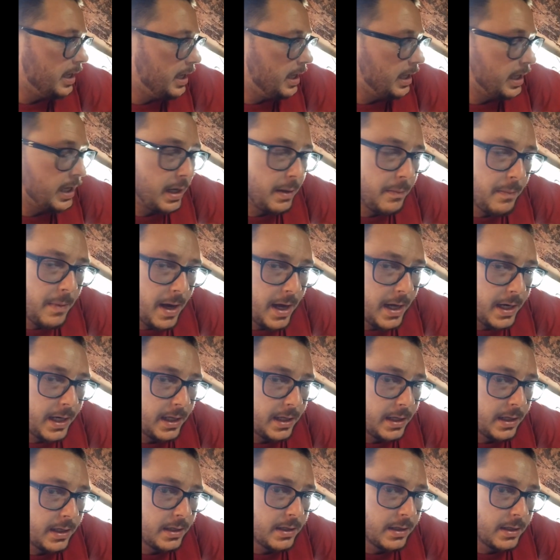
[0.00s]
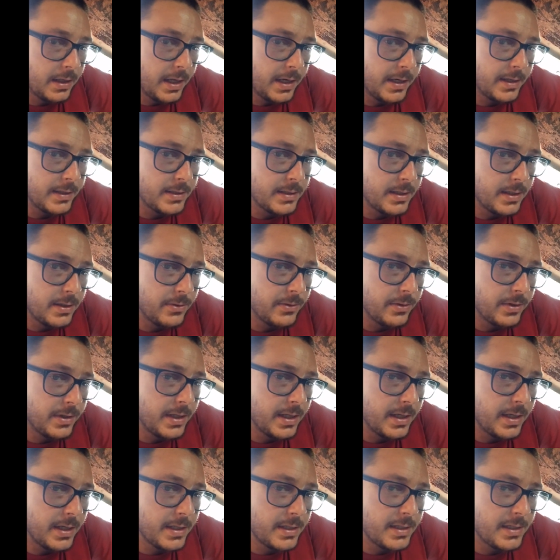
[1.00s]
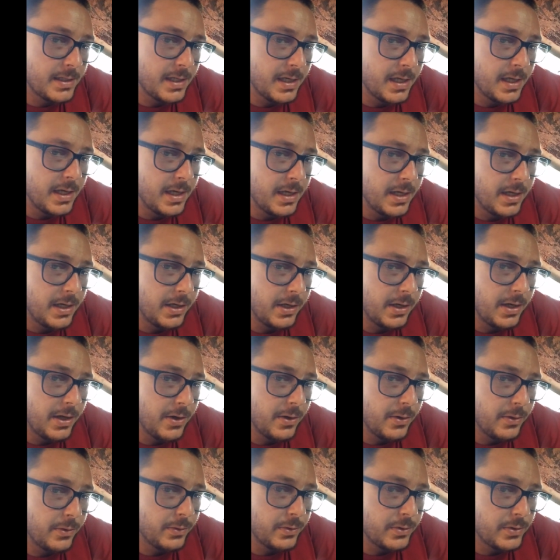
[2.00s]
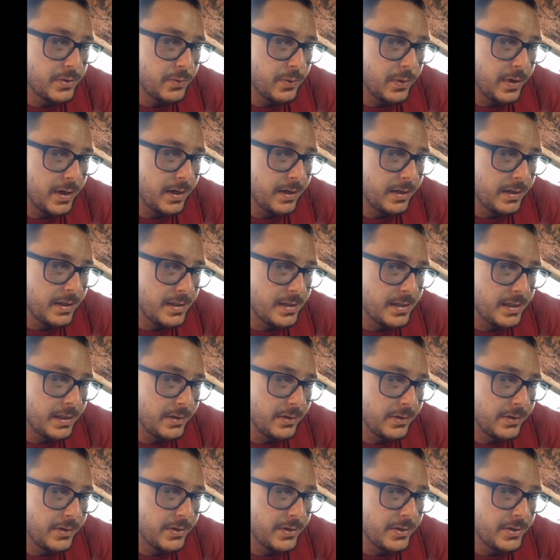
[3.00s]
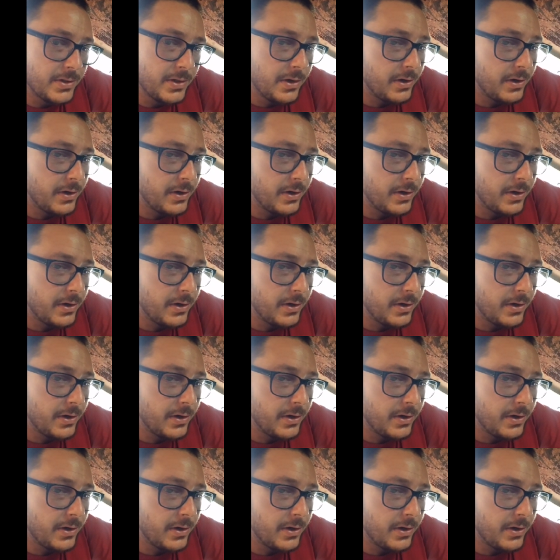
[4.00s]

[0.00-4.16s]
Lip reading: anybody that is doing this knows where the cylinders